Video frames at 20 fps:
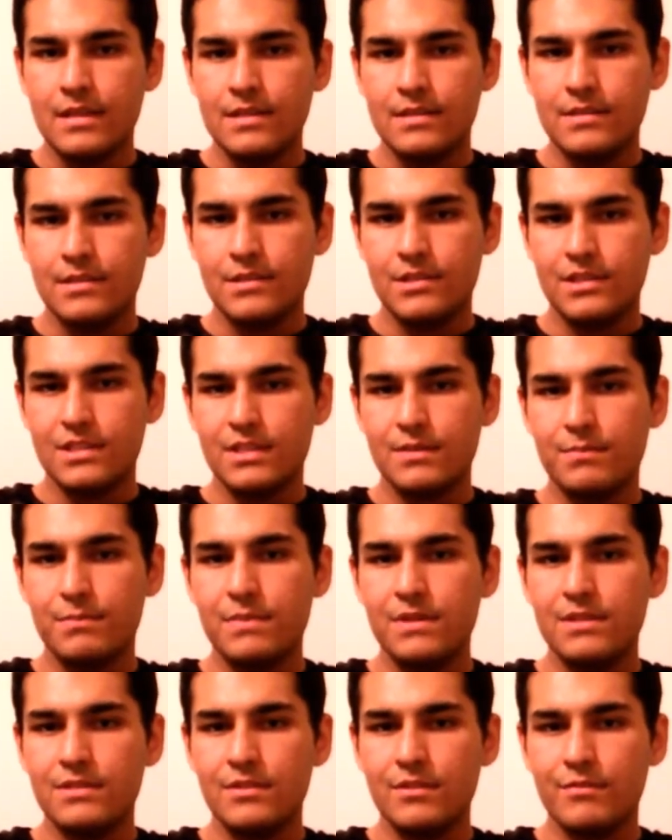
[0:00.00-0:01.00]
such as a
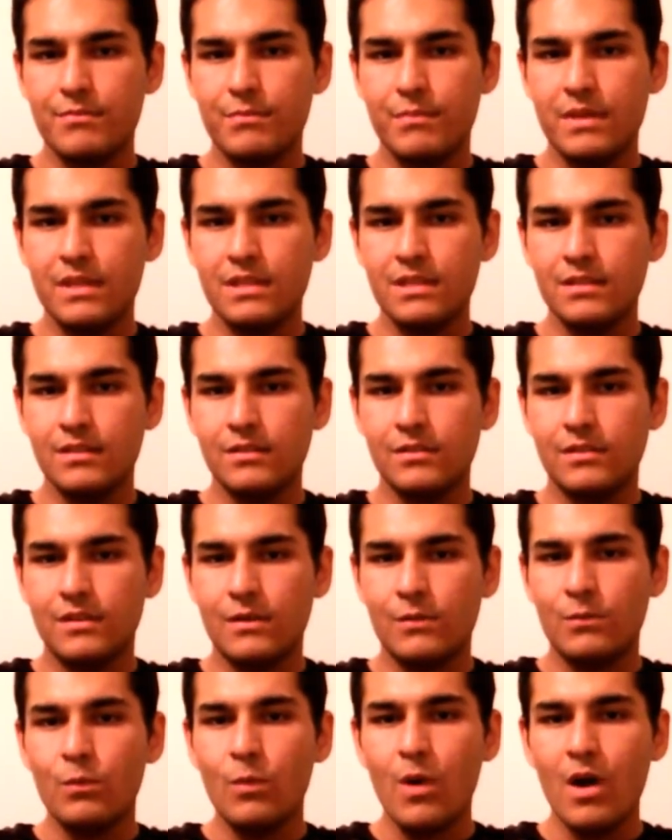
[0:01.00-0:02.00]
piece of metal or
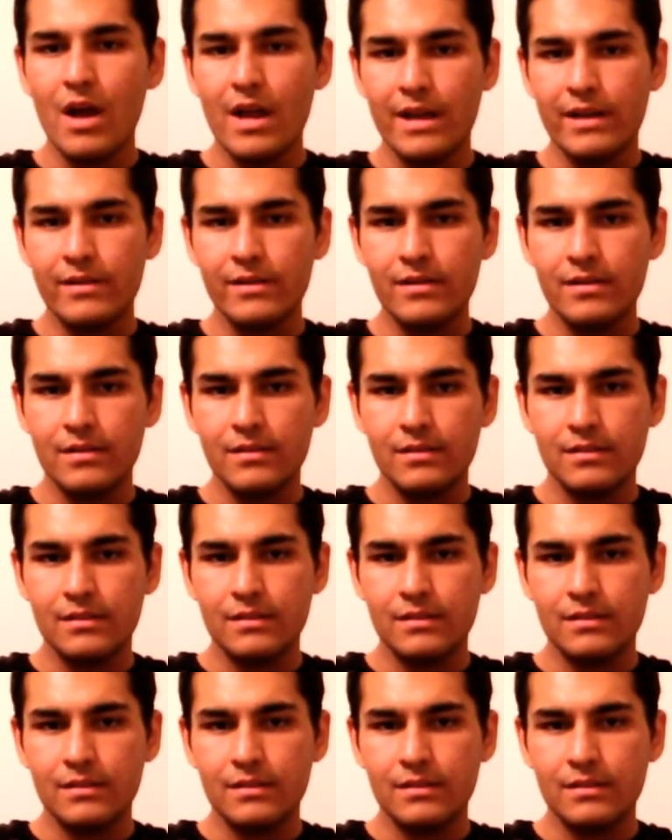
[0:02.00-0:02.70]
a wire,